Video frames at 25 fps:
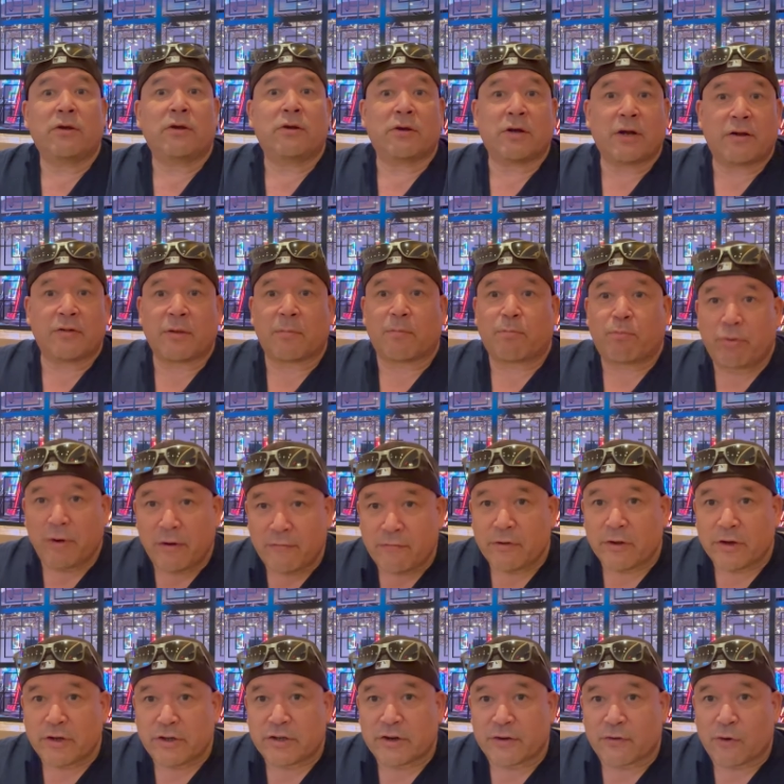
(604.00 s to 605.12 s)
you're going to have the
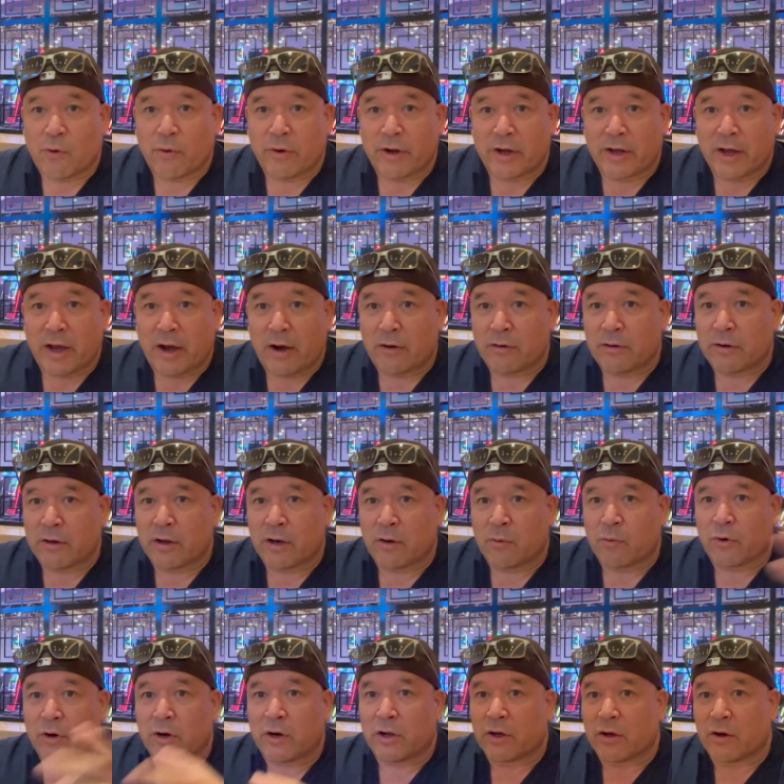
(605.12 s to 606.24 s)
privilege of going out and
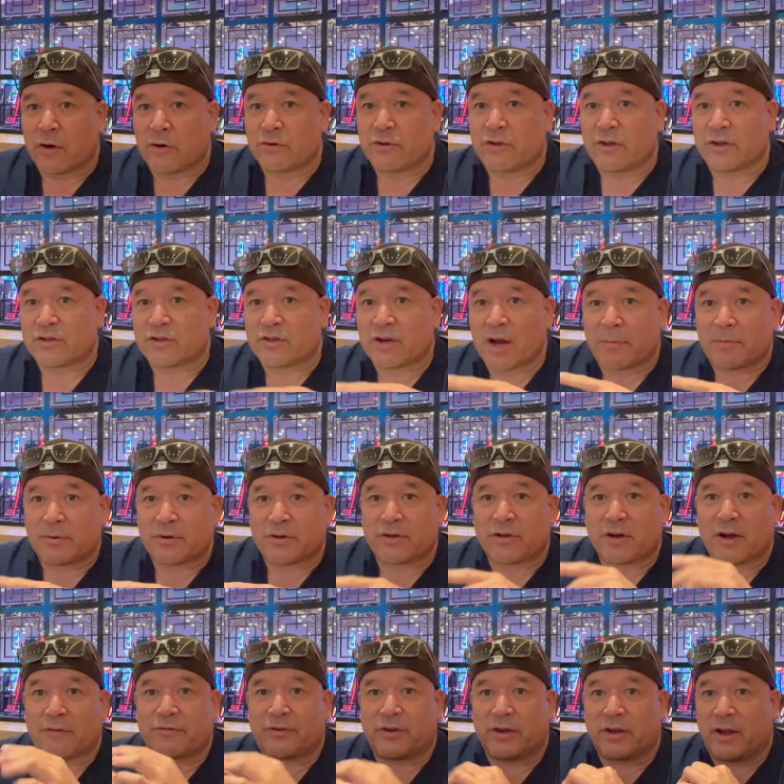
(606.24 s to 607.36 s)
we're going to go this type of
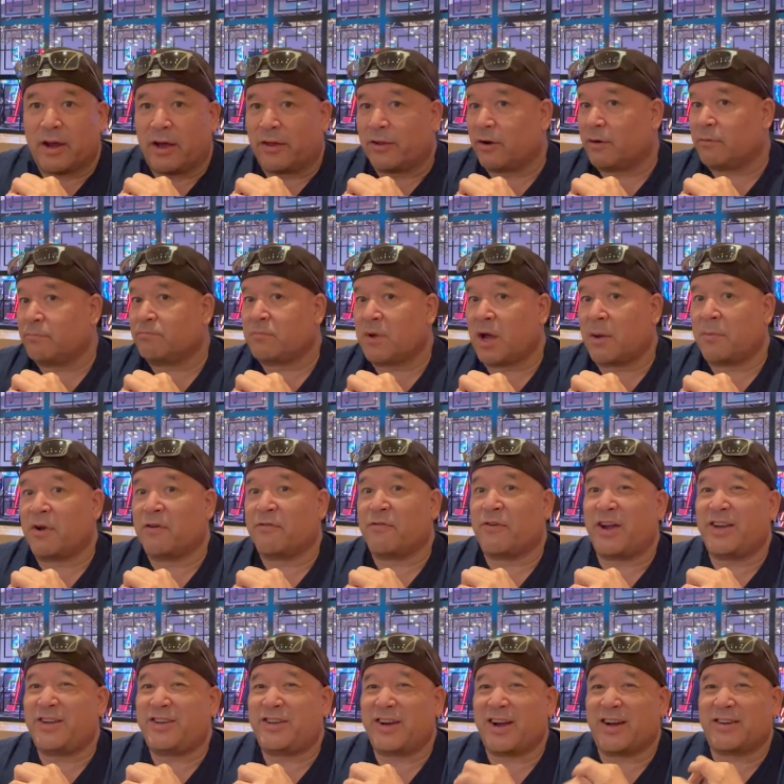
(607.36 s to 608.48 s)
stuff together. I'm going to
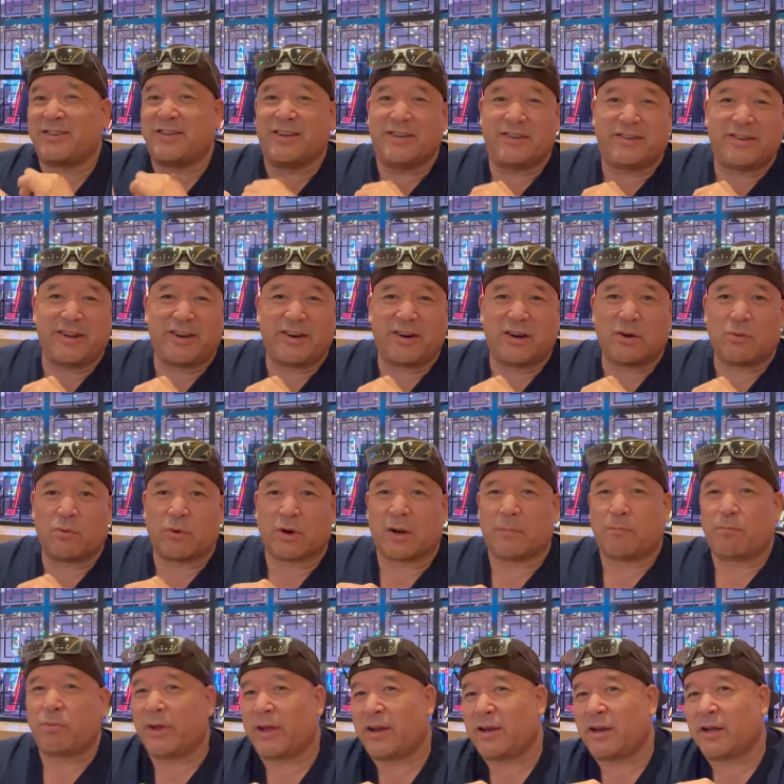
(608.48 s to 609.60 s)
invite you out to dinner, we're going
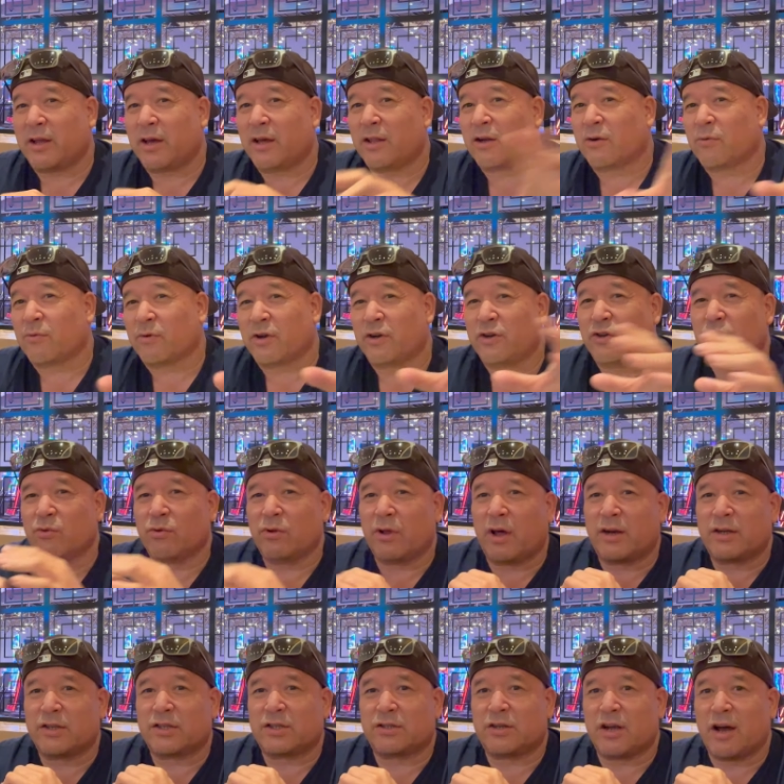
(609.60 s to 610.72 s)
to play together, we're going to do a
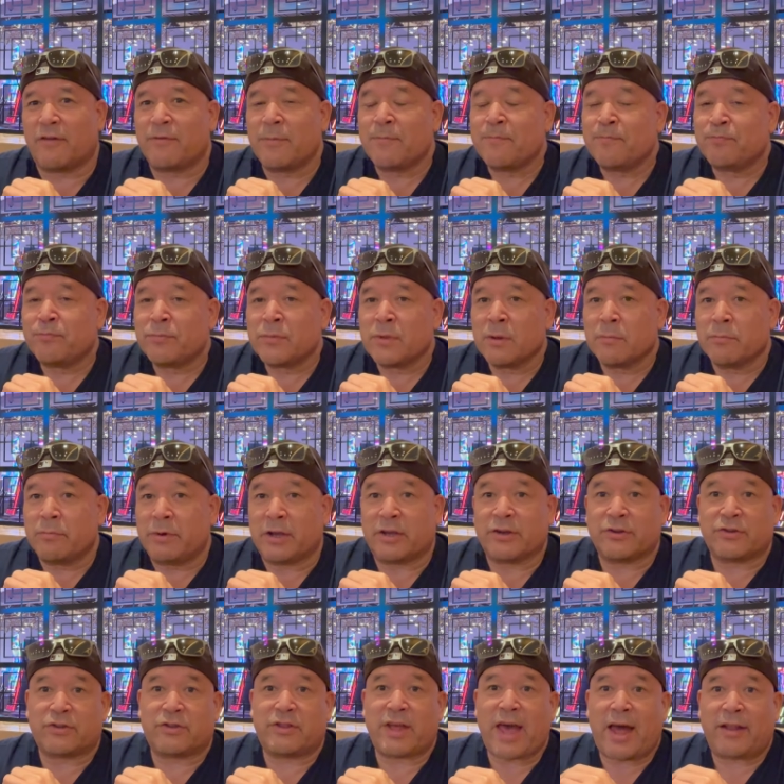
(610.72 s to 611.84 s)
lot of stuff
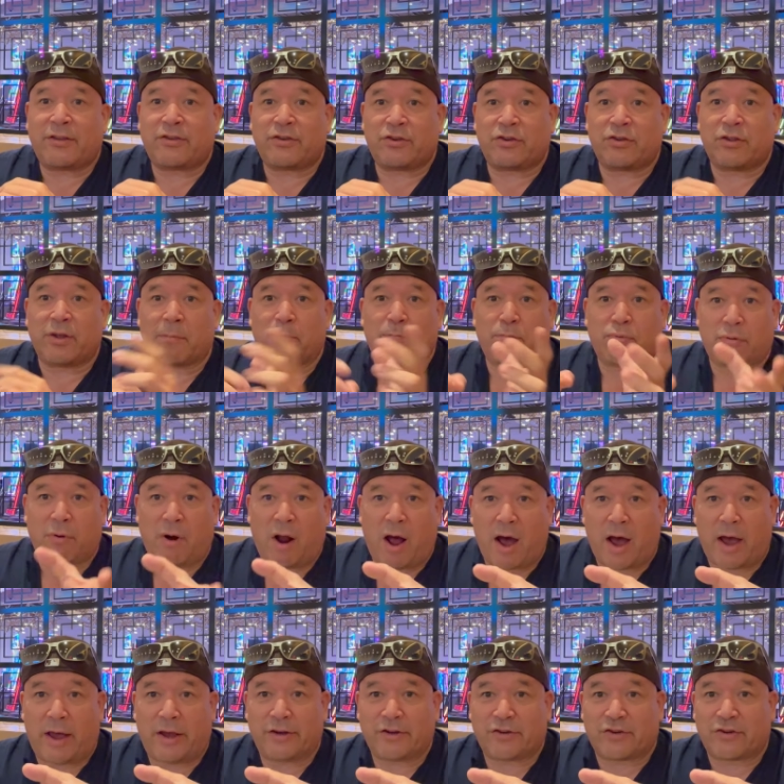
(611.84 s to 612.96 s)
because that's the
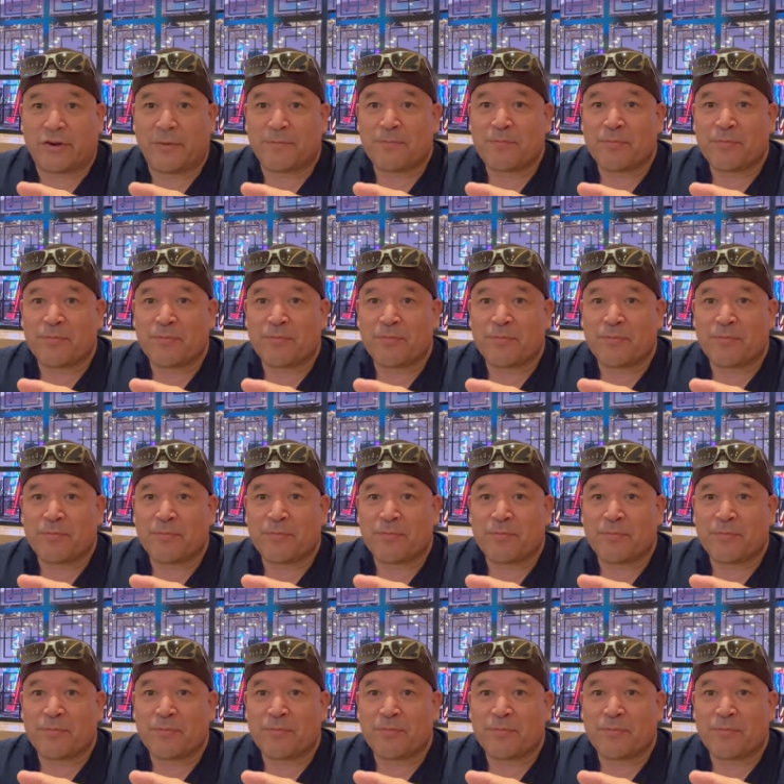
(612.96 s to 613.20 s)
prize